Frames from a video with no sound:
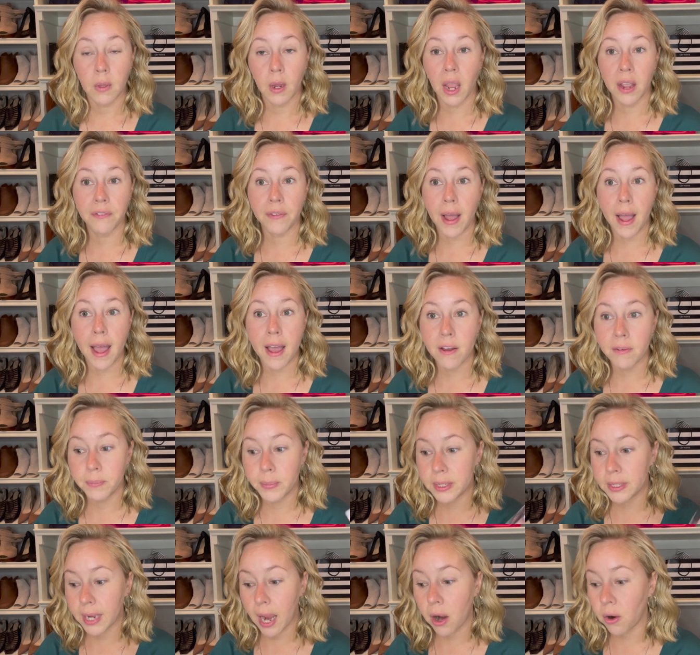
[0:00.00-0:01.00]
have
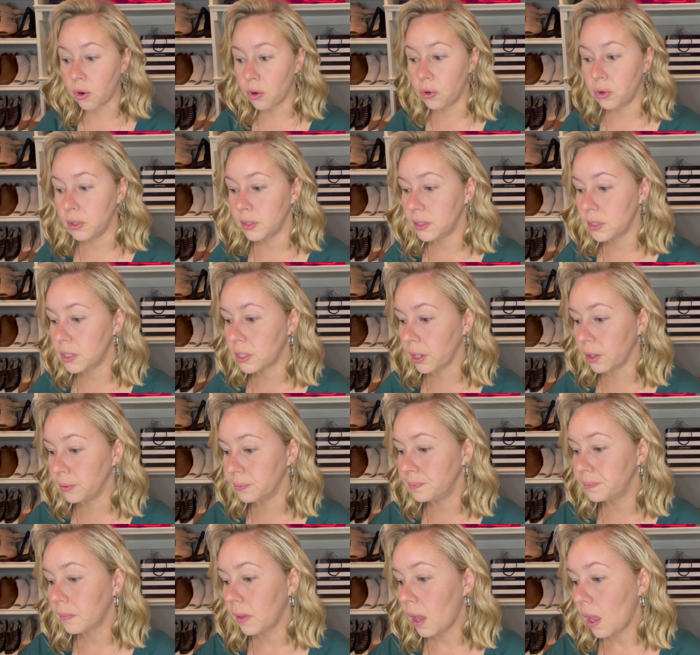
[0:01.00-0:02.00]
mascara on. So
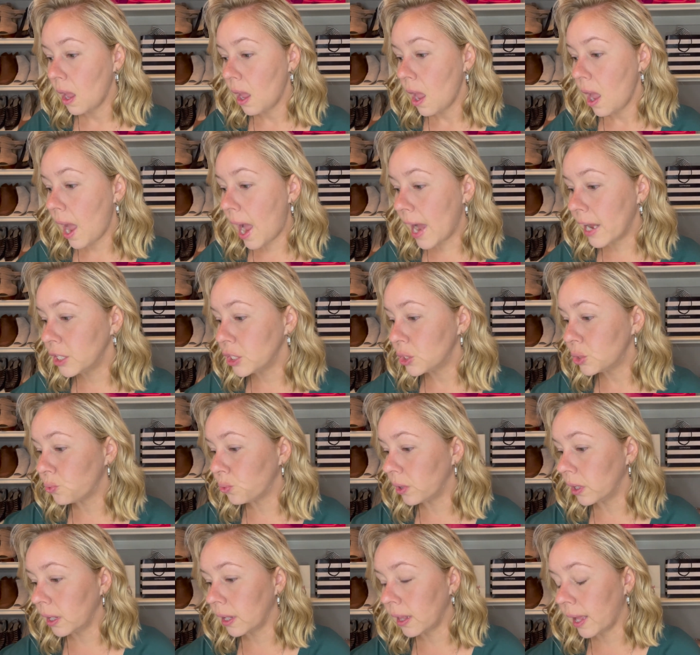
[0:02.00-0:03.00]
I just
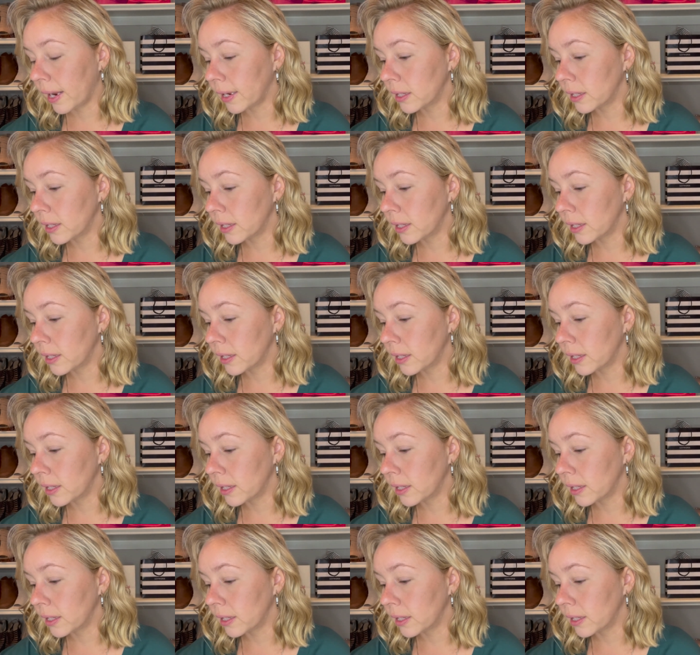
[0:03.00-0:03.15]
really like